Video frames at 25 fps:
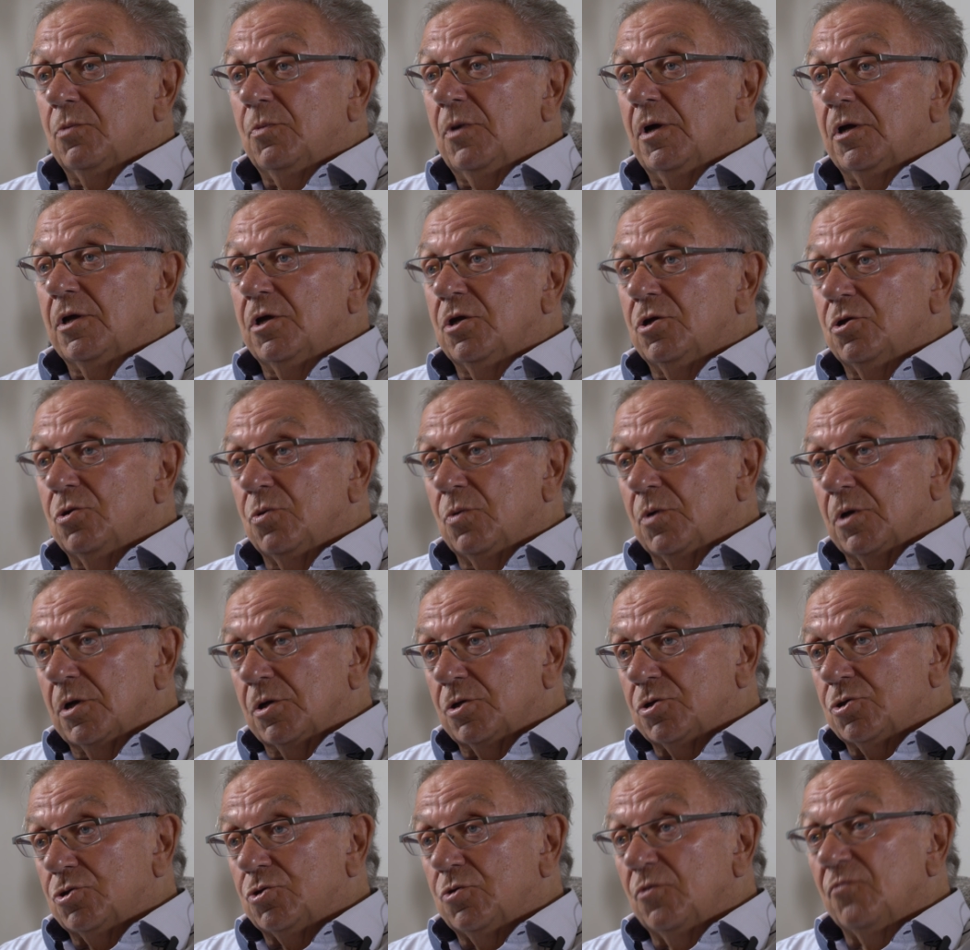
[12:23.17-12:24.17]
Well, you do
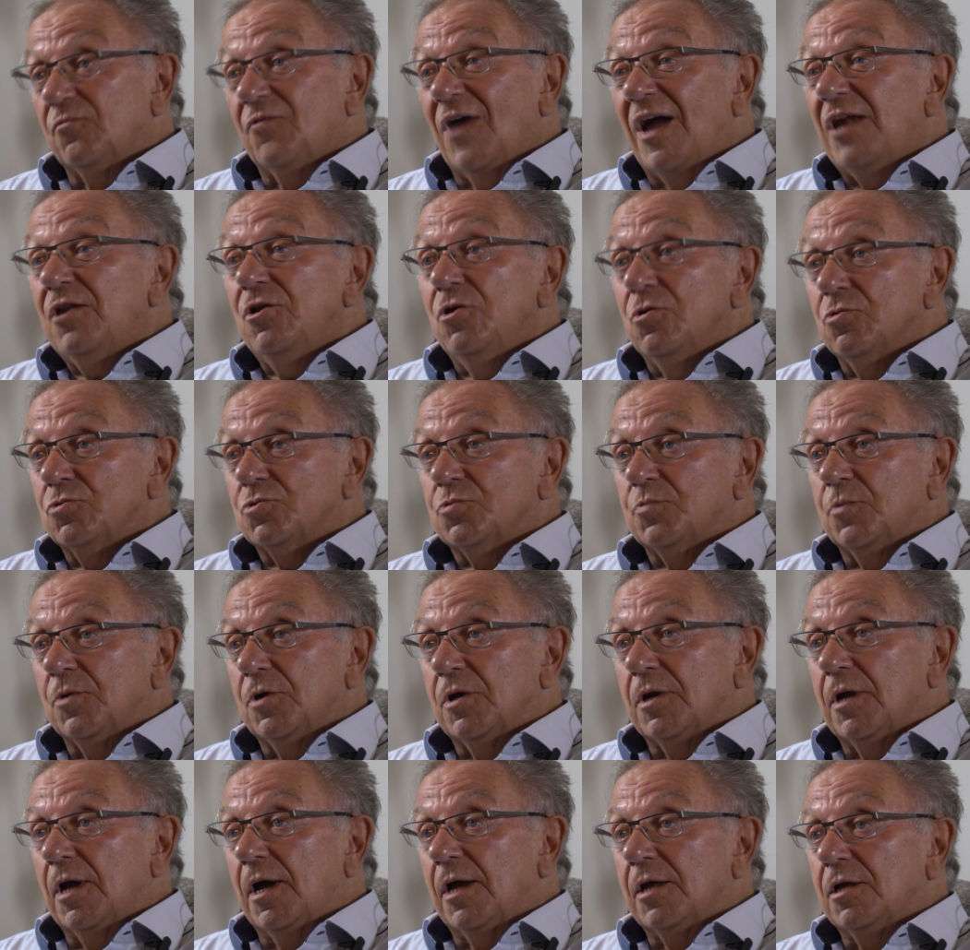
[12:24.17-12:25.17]
2 venues per
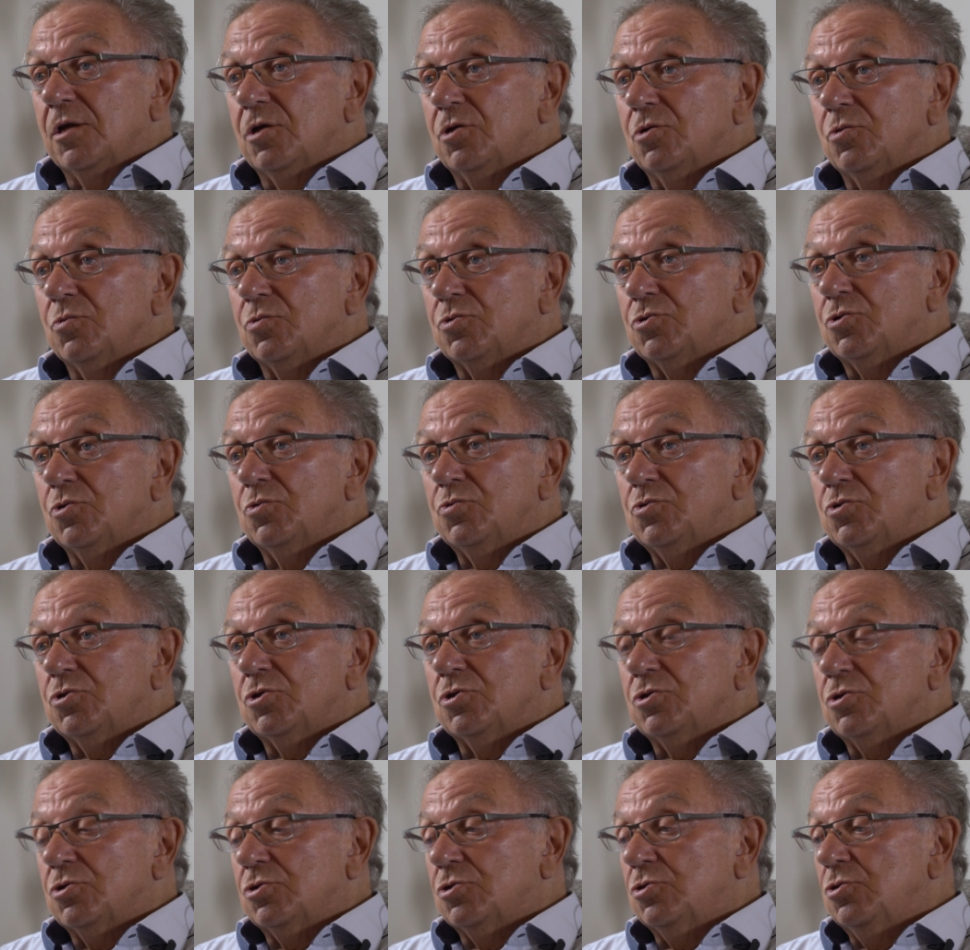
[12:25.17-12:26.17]
night. Yeah. You do
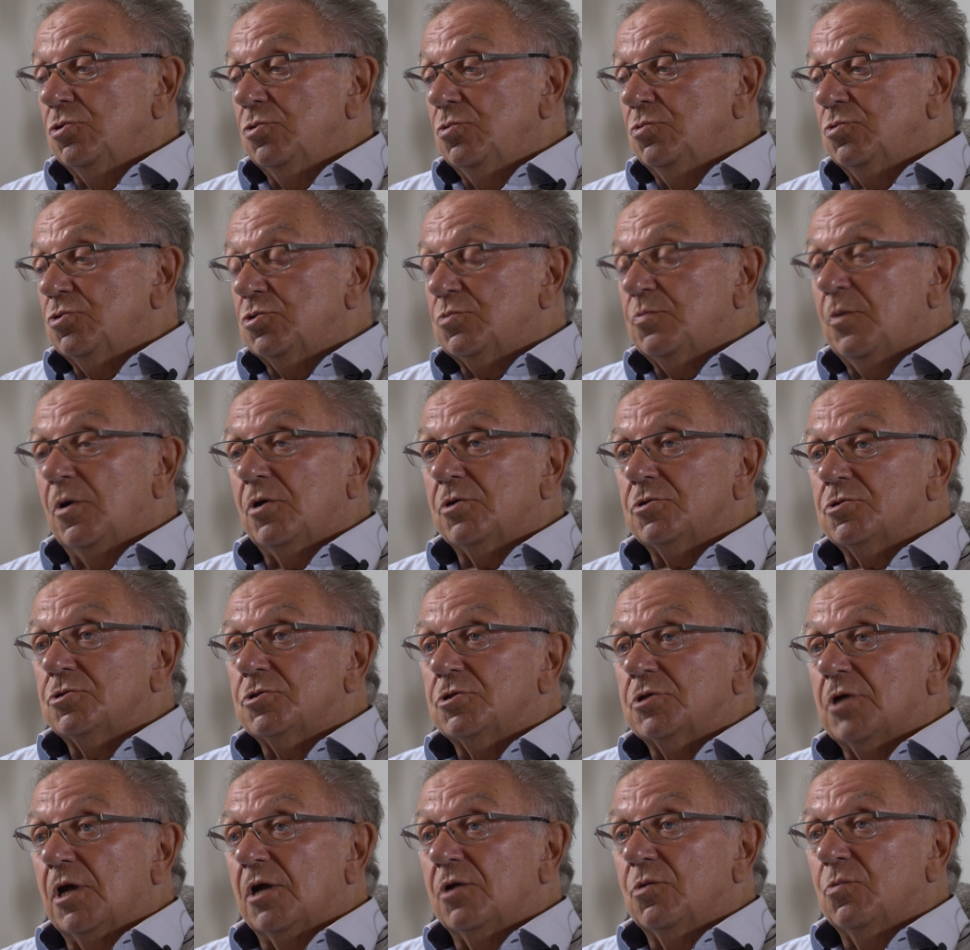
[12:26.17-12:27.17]
two
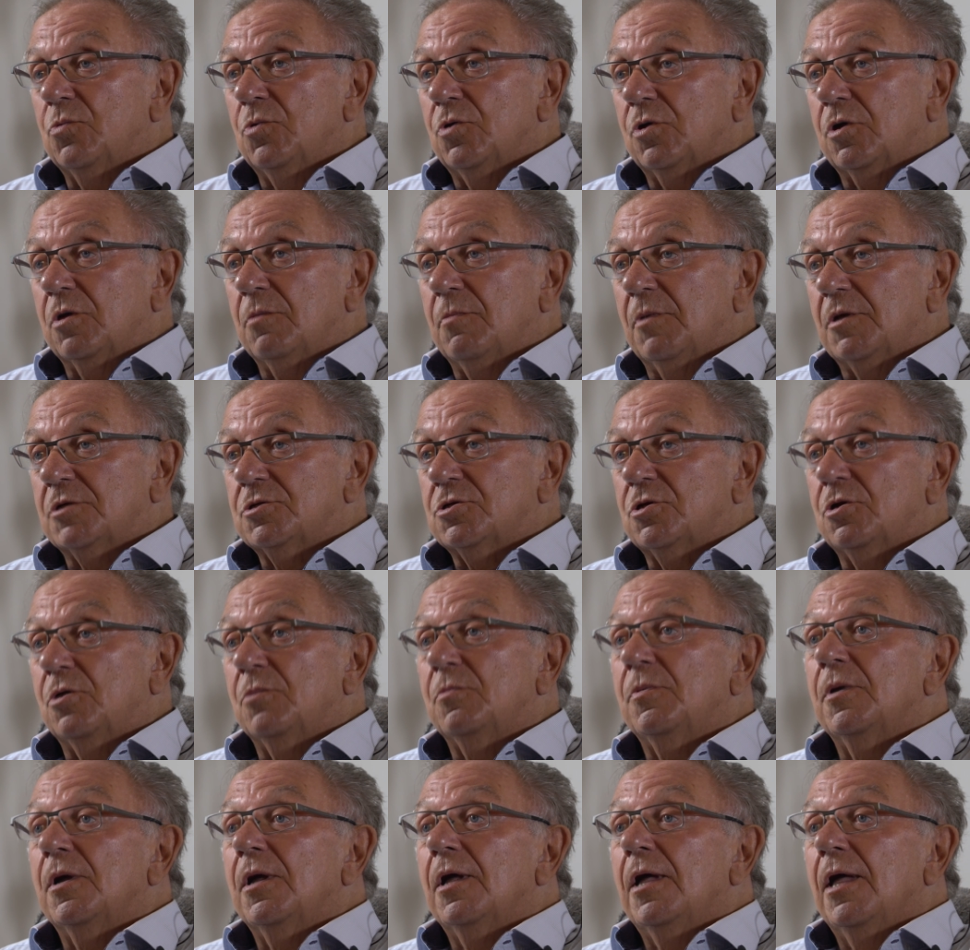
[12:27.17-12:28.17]
spots at a working men's
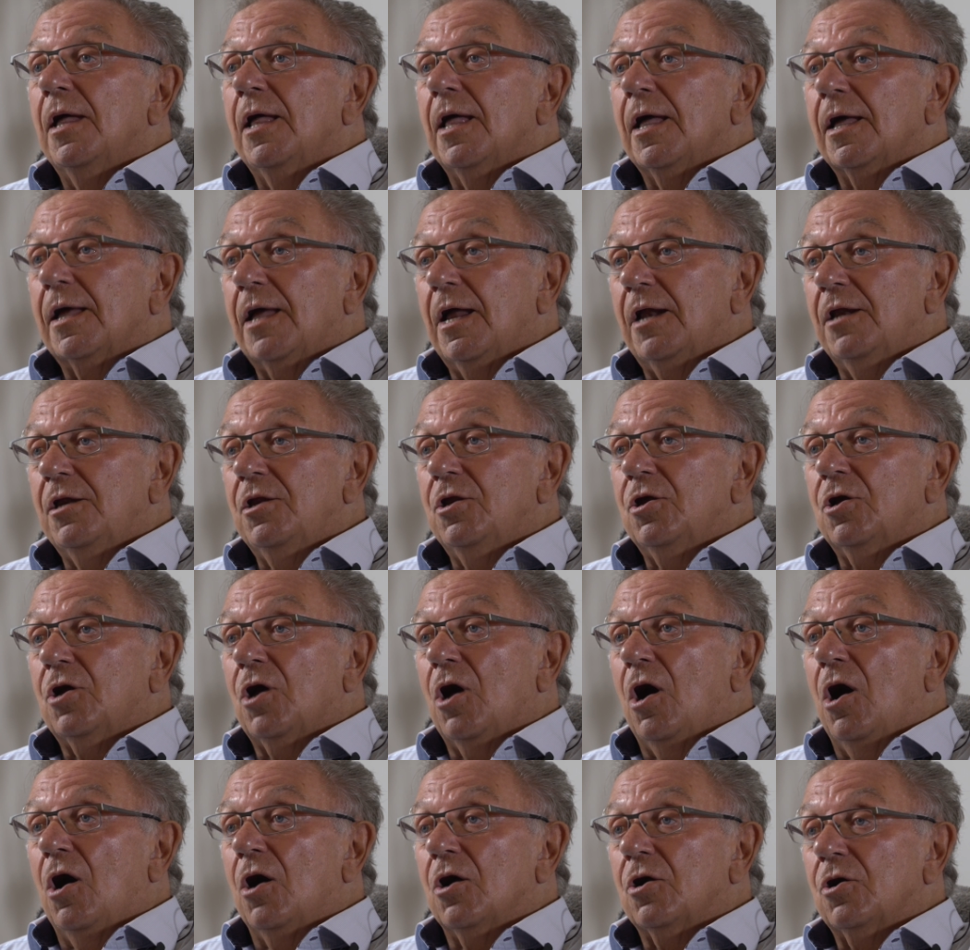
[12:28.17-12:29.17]
club, get in your
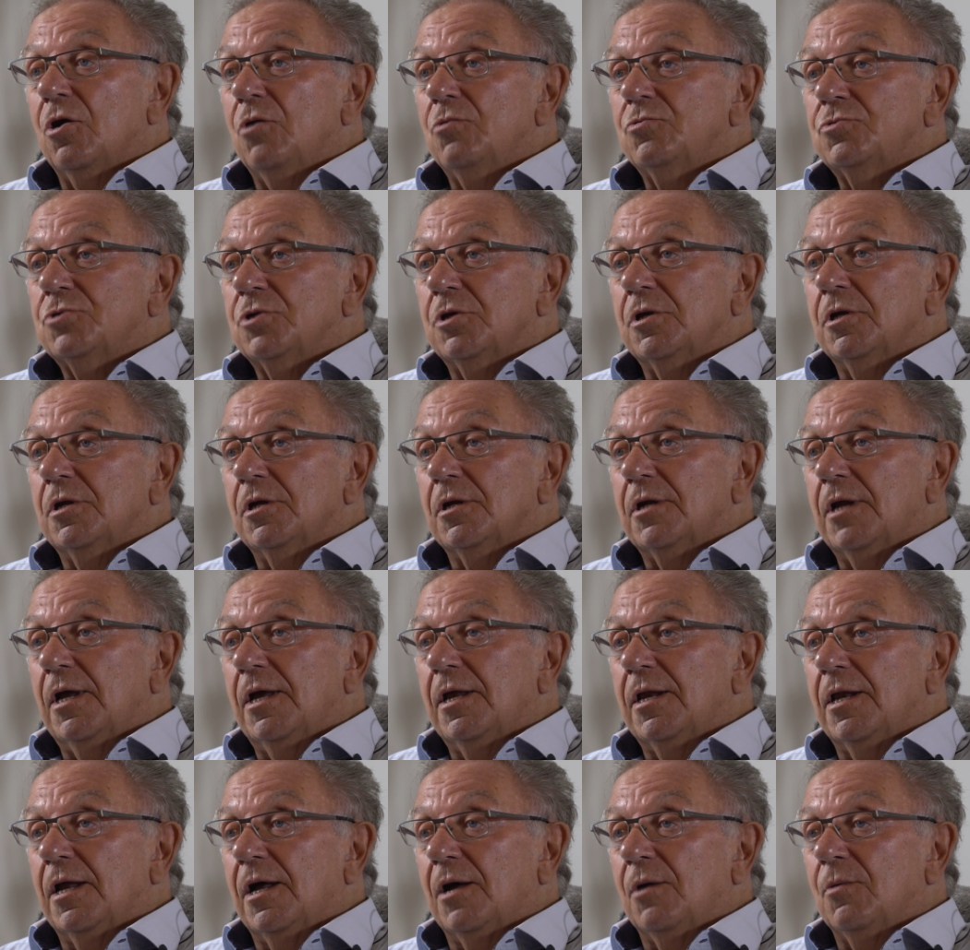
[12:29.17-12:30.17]
car and go to your
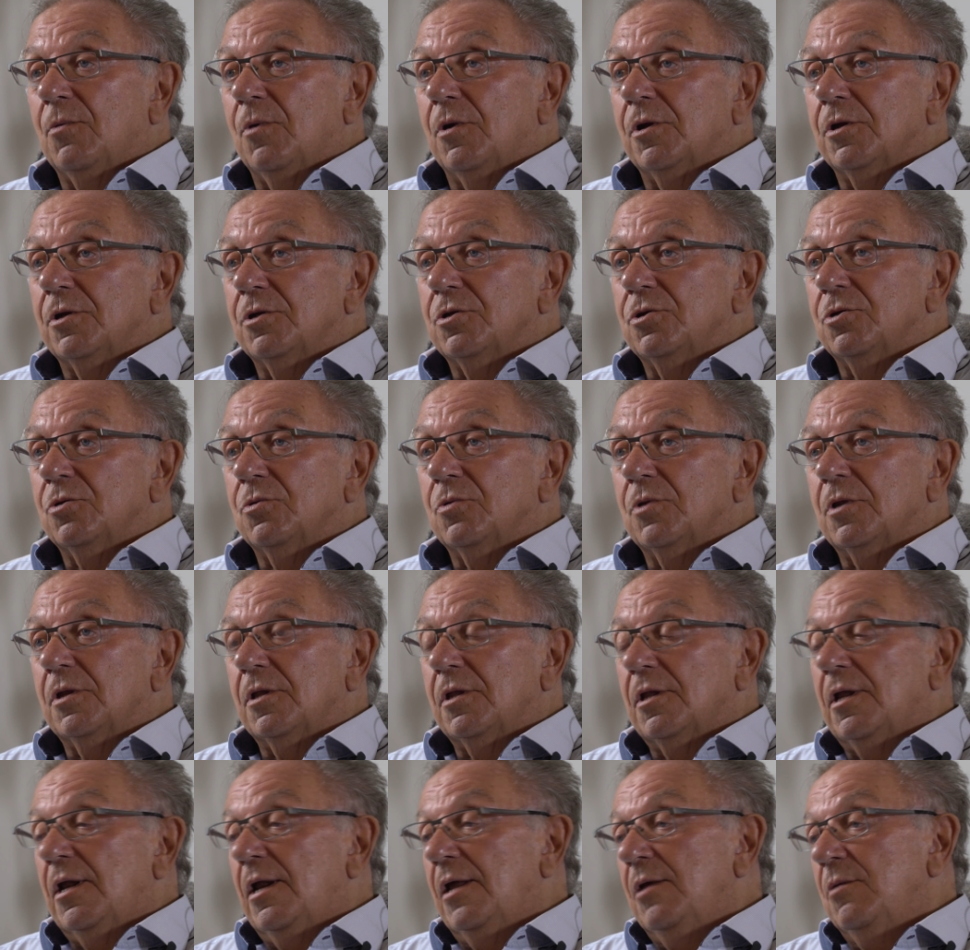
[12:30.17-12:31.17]
late night one and do
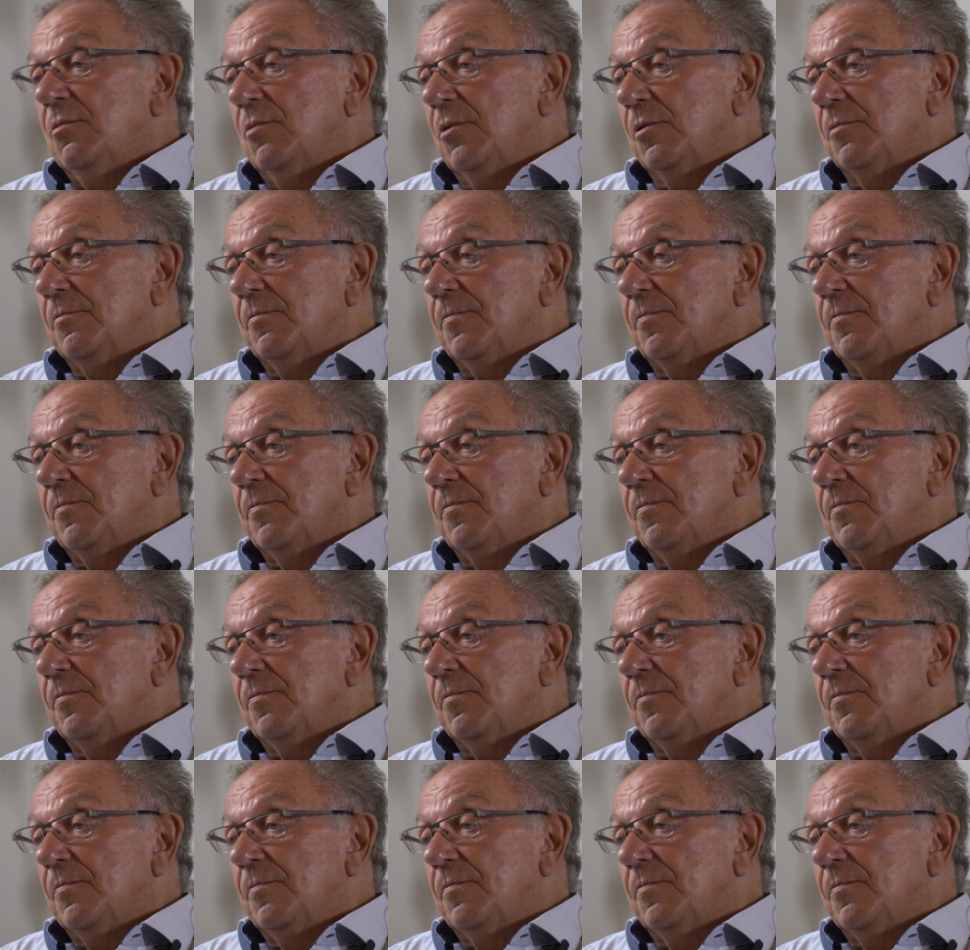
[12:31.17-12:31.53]
the late one.